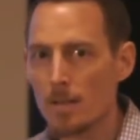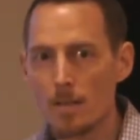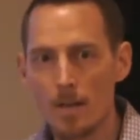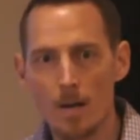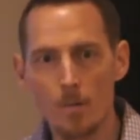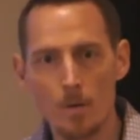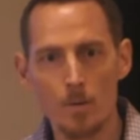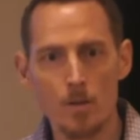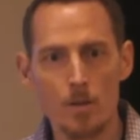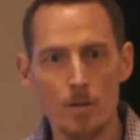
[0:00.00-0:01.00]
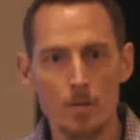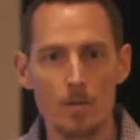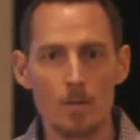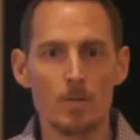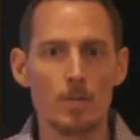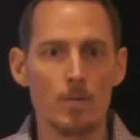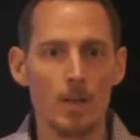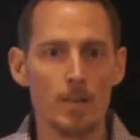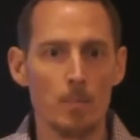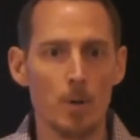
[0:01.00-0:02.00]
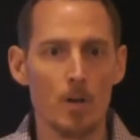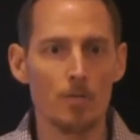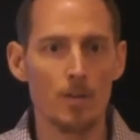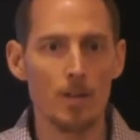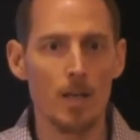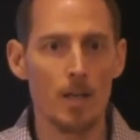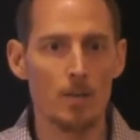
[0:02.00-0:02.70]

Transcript: Now what I want you to do, you've got that perfect day,